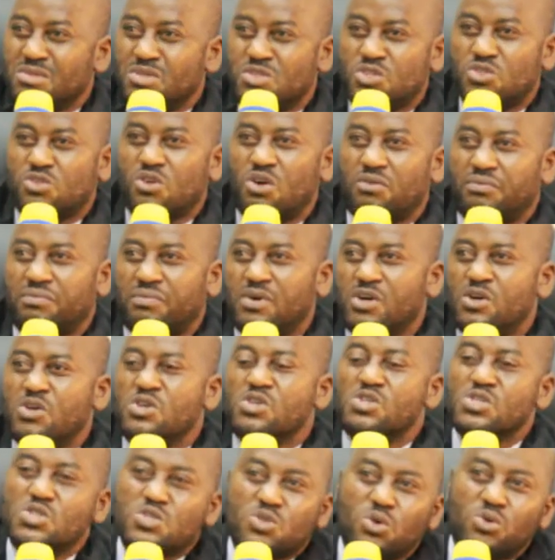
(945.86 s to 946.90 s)
stuff,
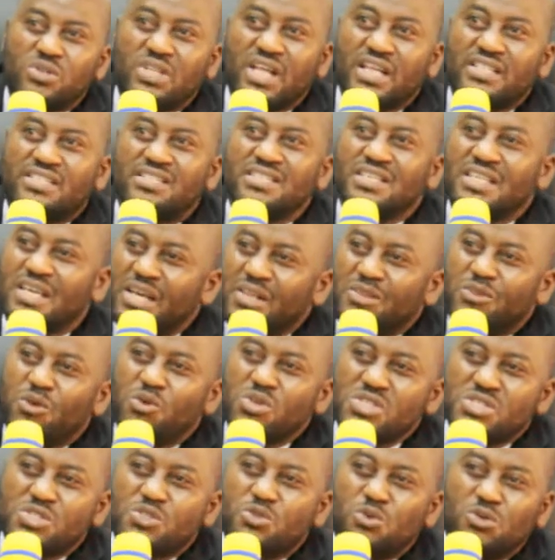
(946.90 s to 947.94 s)
so that
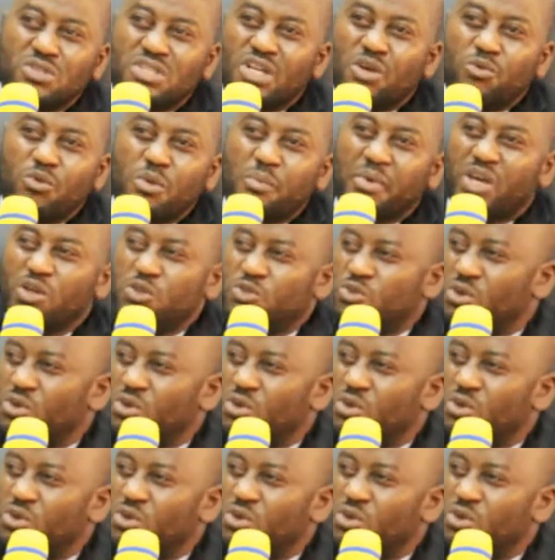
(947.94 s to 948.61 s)
those children will begin